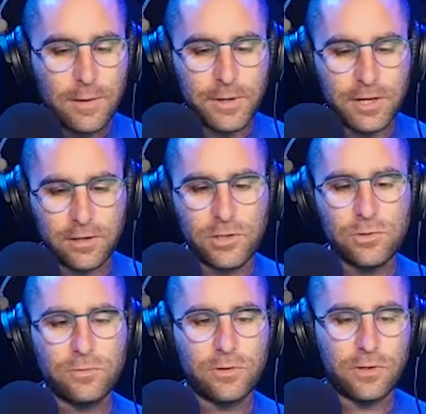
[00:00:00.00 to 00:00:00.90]
But can
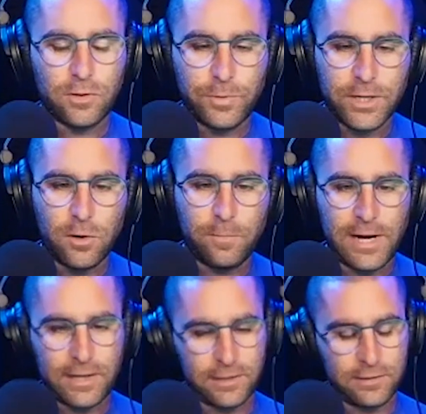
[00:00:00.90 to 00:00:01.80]
you can we go
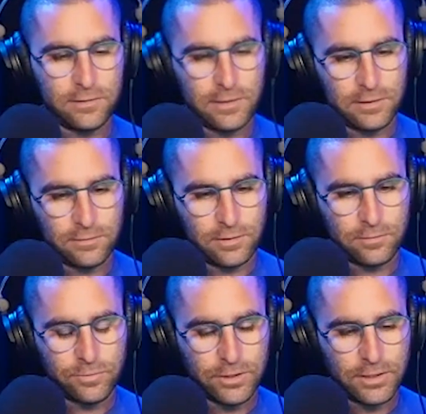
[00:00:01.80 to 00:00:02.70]
back and and
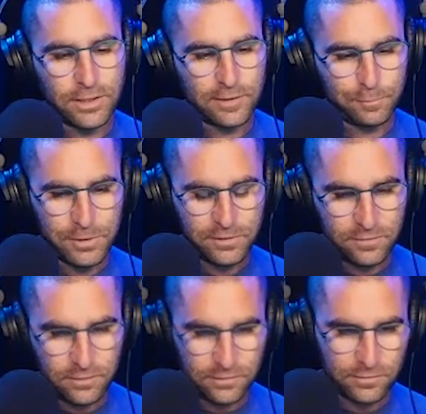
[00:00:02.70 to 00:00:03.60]
and really explain to
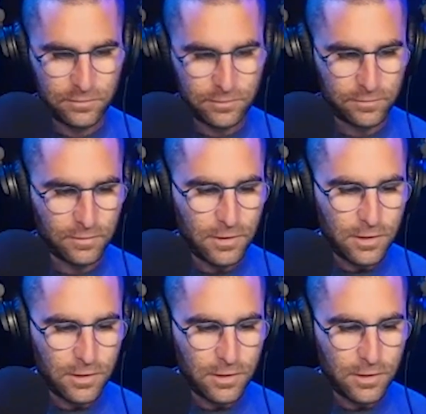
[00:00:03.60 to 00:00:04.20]
the listeners